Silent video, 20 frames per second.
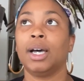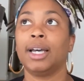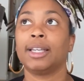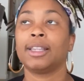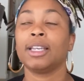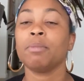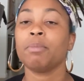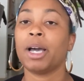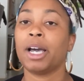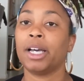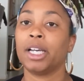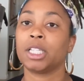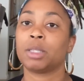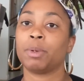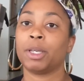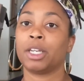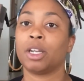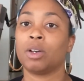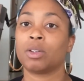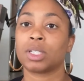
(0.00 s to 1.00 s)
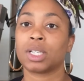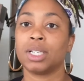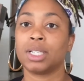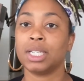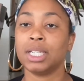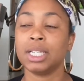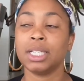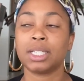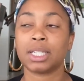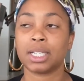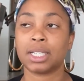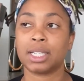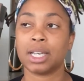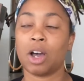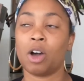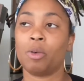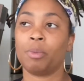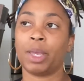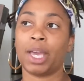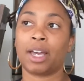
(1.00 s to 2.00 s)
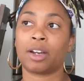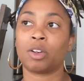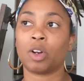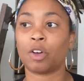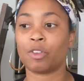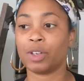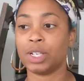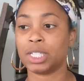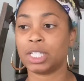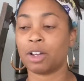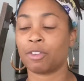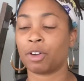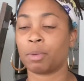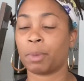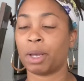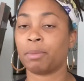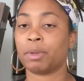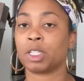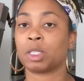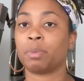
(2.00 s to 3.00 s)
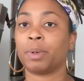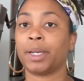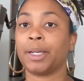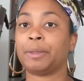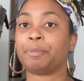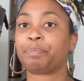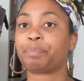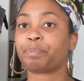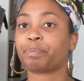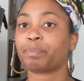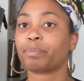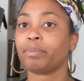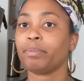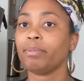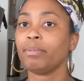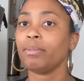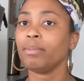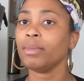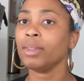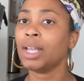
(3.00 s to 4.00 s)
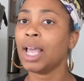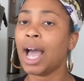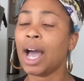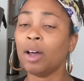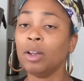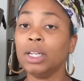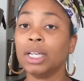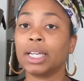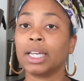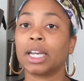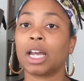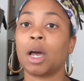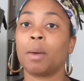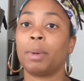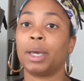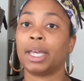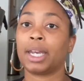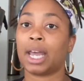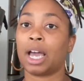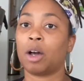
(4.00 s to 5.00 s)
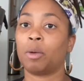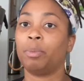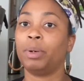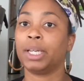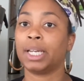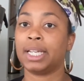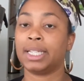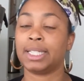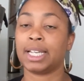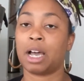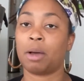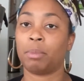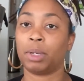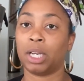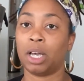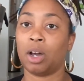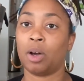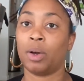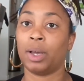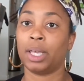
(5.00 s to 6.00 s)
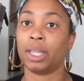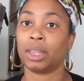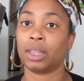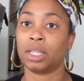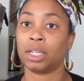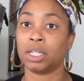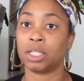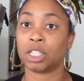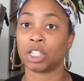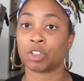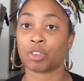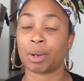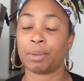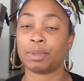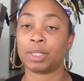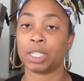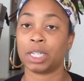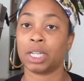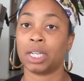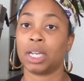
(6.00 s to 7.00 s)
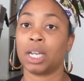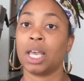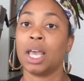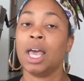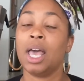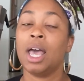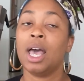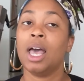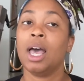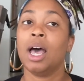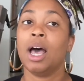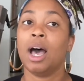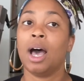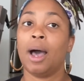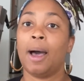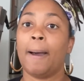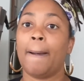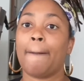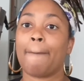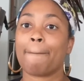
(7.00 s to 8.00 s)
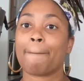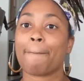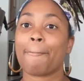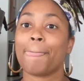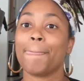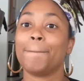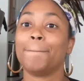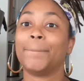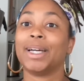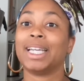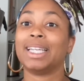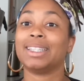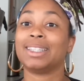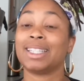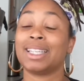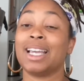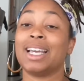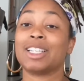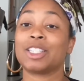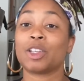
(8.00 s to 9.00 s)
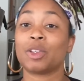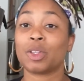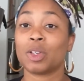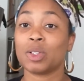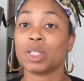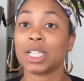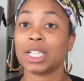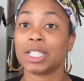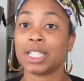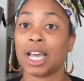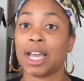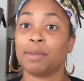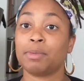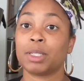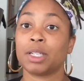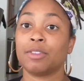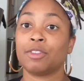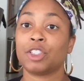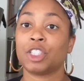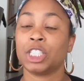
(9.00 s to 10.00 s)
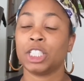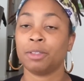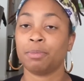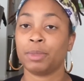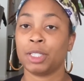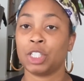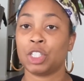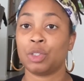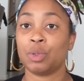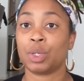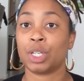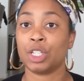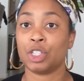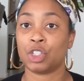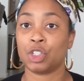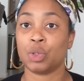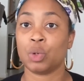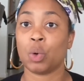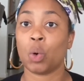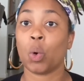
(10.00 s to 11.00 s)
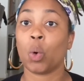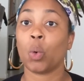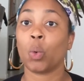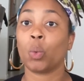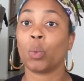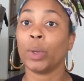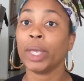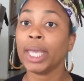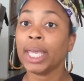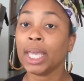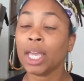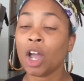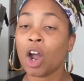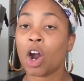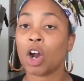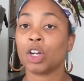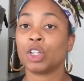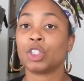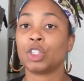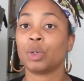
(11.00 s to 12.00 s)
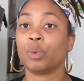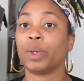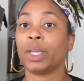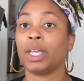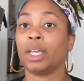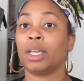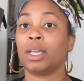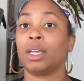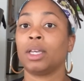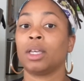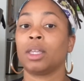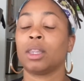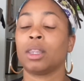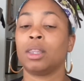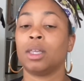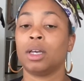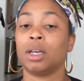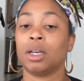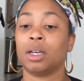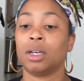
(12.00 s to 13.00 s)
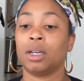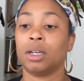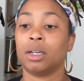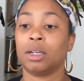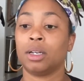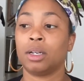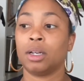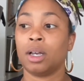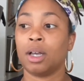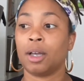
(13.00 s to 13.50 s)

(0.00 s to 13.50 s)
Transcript: think my husband knows, because he did tell me. I don't know if he still remembers, but I'll look it up and I'll put it down below in the description. But yeah, so those are the types of shipments you can do. We are doing the